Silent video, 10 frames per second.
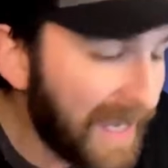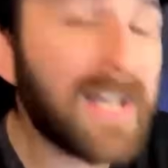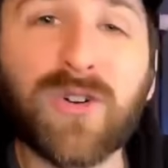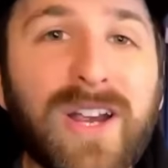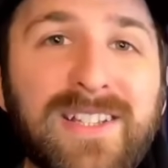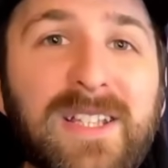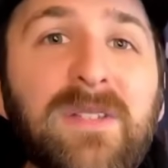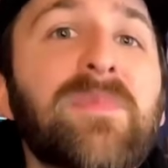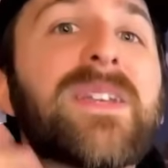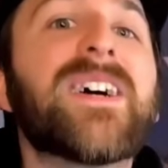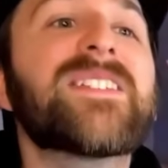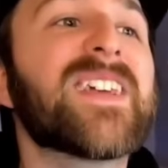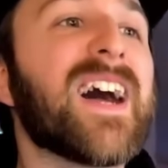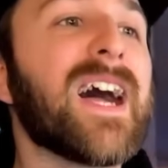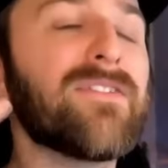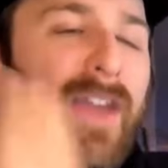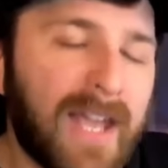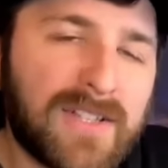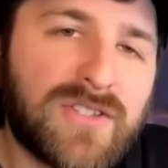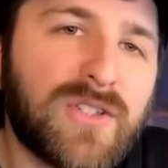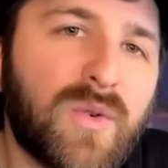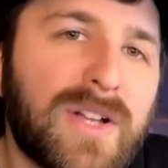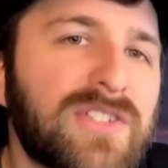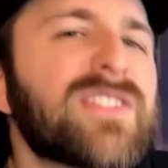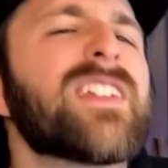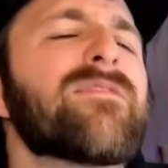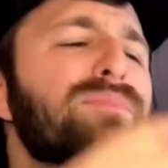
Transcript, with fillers: not crazy because I've answered the questions and